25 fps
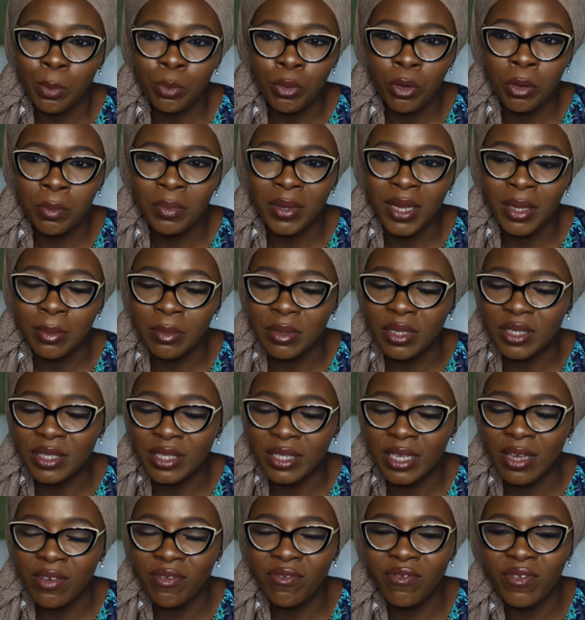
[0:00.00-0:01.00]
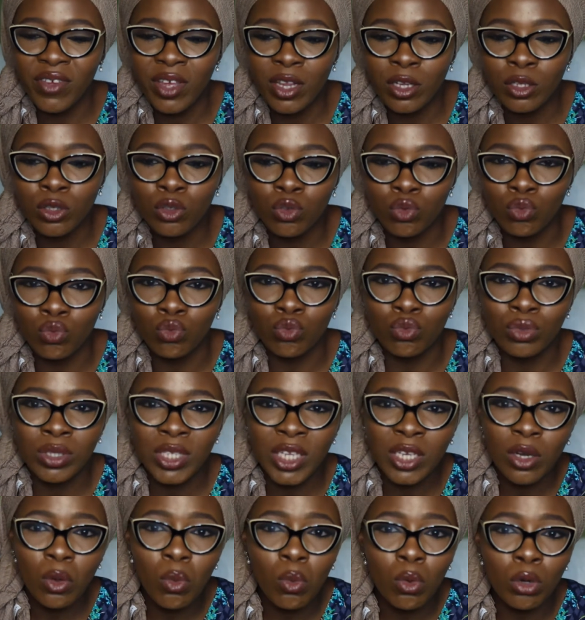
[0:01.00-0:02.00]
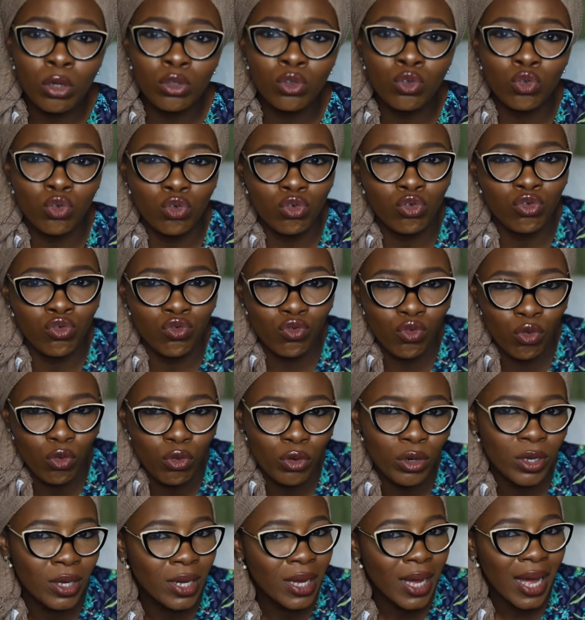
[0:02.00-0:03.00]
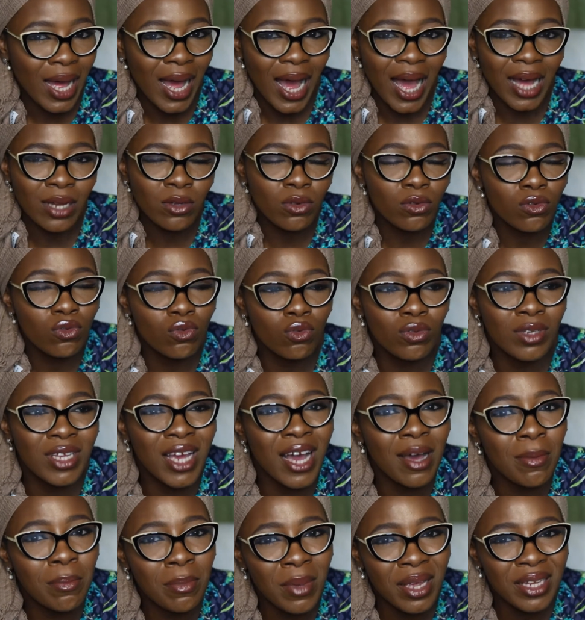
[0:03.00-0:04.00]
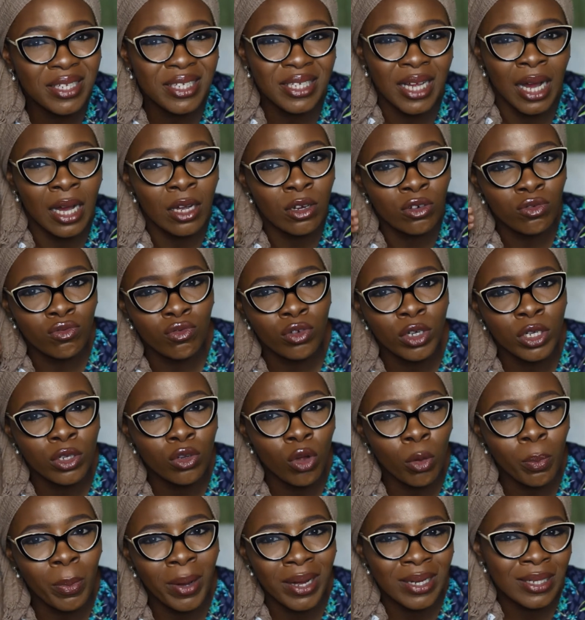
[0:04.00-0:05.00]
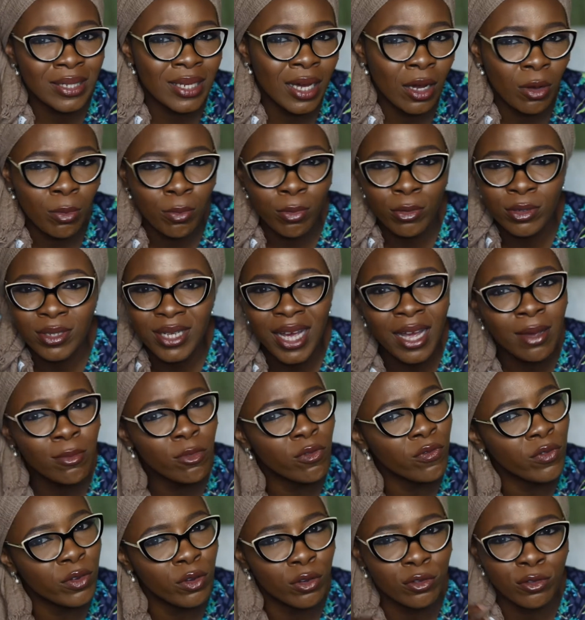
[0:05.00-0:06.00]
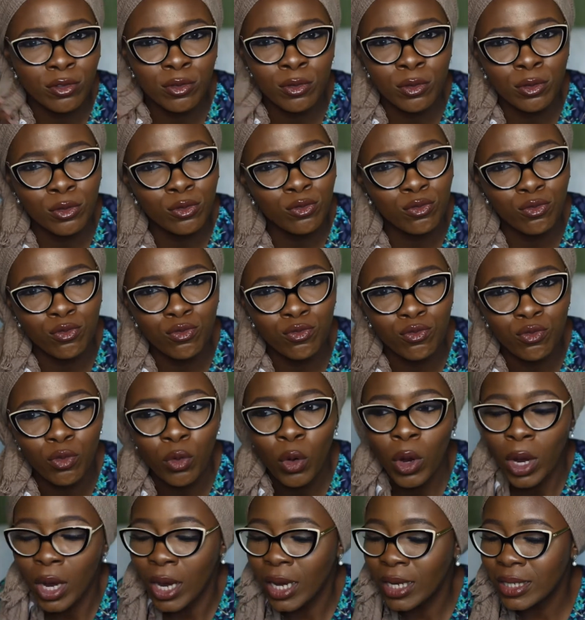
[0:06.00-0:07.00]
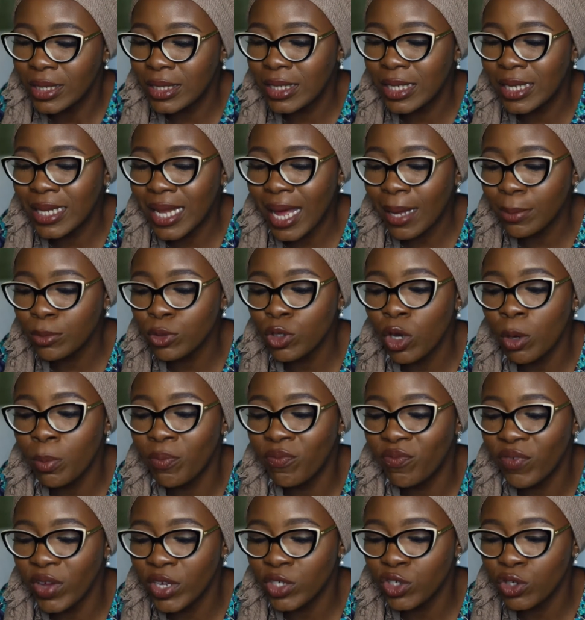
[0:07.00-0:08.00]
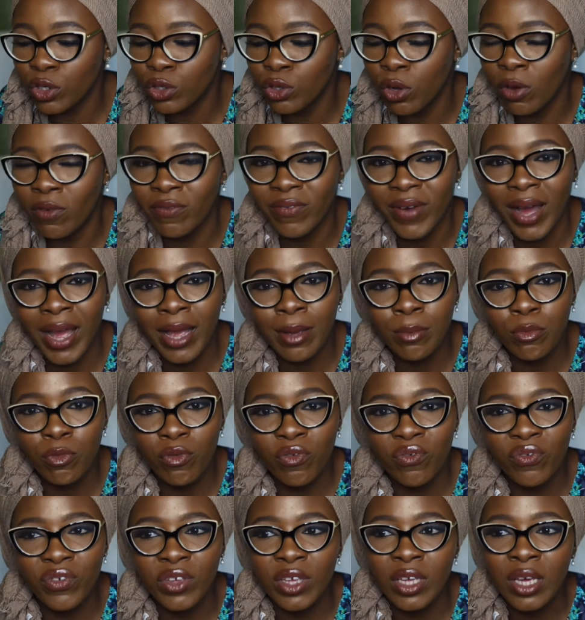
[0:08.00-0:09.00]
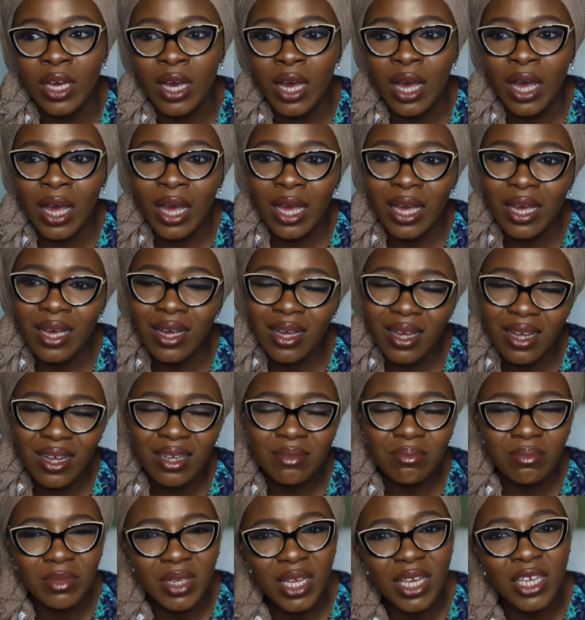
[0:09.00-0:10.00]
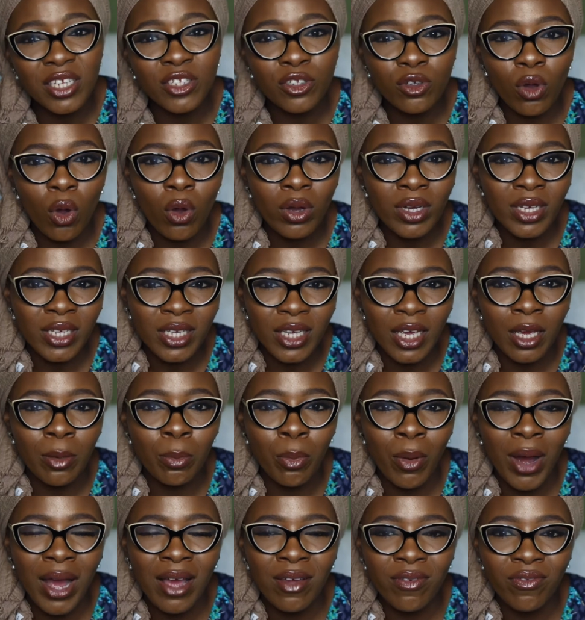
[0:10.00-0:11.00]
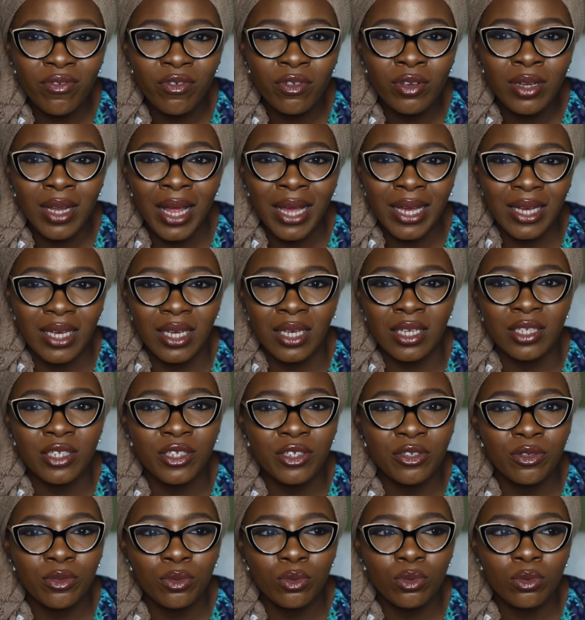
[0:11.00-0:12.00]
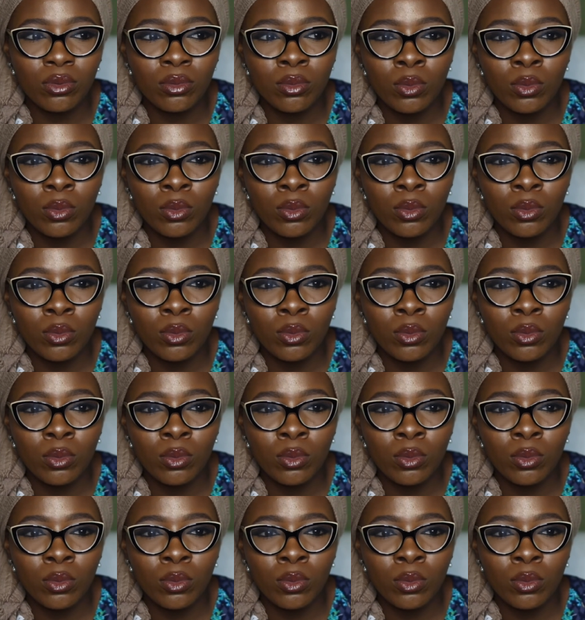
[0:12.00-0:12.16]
problem is. They don't want to grow. I don't know, their mates are growing up and down, but iMovie does not want to grow. The laptop version of iMovie, it's okay, but I feel like it's